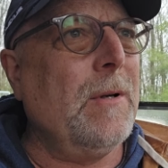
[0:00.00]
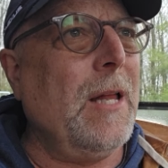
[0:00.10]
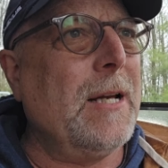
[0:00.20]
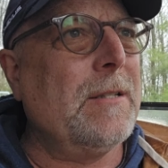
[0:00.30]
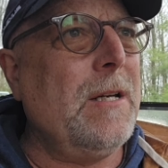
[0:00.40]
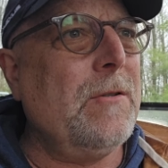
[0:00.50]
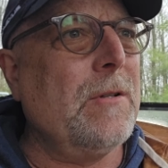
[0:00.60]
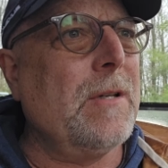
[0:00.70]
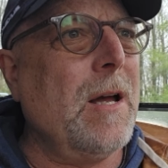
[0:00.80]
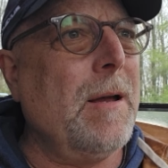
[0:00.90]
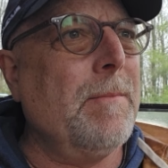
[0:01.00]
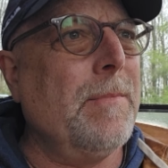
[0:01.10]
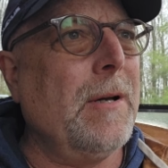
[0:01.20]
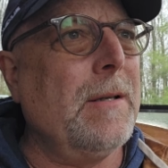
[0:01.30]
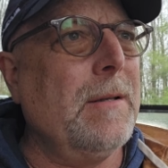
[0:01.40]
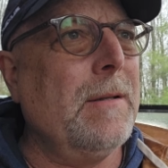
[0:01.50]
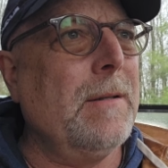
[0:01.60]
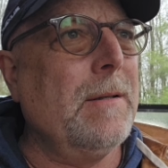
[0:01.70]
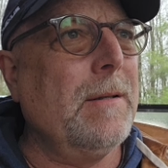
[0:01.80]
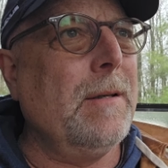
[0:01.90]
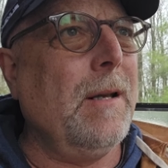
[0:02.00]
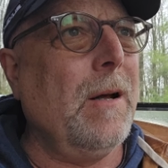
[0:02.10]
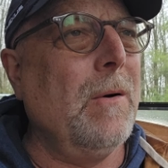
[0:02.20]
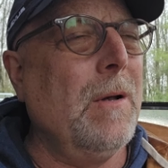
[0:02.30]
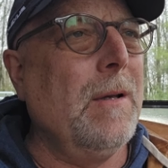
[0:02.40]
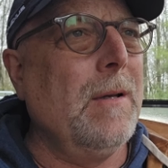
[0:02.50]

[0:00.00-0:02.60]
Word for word: relaxation time. But, you know,